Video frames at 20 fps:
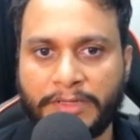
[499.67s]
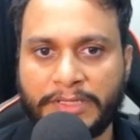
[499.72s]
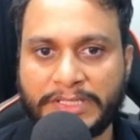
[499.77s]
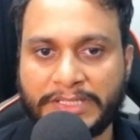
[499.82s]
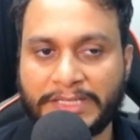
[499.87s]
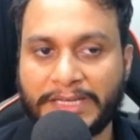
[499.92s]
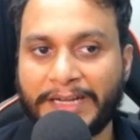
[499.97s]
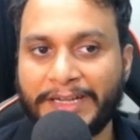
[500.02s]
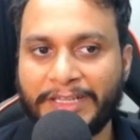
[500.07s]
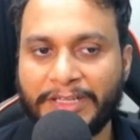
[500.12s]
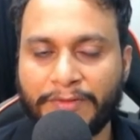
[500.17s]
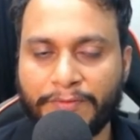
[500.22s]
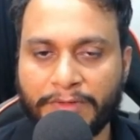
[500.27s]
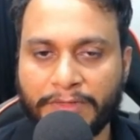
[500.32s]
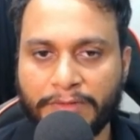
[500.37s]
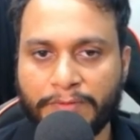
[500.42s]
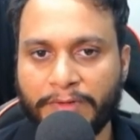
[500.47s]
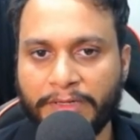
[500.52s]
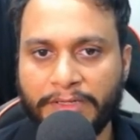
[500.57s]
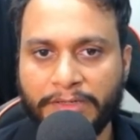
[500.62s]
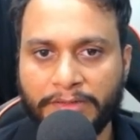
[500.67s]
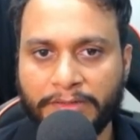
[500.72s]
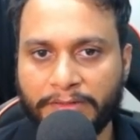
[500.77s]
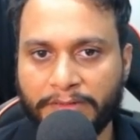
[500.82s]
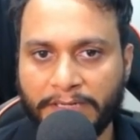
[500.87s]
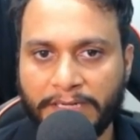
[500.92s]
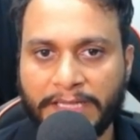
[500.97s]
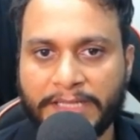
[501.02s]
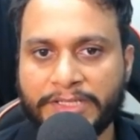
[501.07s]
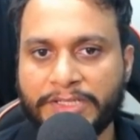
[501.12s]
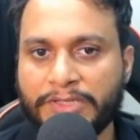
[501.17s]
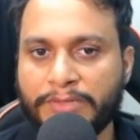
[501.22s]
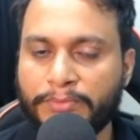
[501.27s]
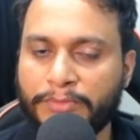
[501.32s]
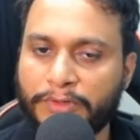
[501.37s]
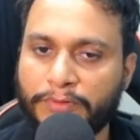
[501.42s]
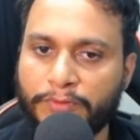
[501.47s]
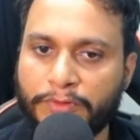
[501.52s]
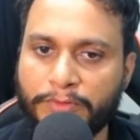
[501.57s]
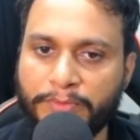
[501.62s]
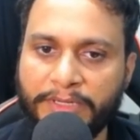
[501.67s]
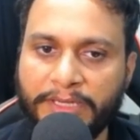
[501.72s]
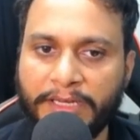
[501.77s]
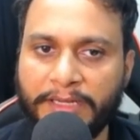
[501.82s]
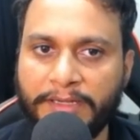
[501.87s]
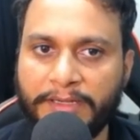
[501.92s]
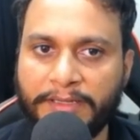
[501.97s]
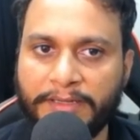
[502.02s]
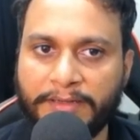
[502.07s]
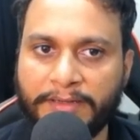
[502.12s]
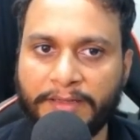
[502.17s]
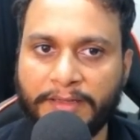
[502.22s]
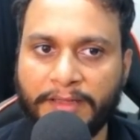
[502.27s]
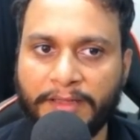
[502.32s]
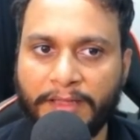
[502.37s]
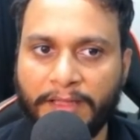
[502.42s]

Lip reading: Starting with 1, the last number would be 19.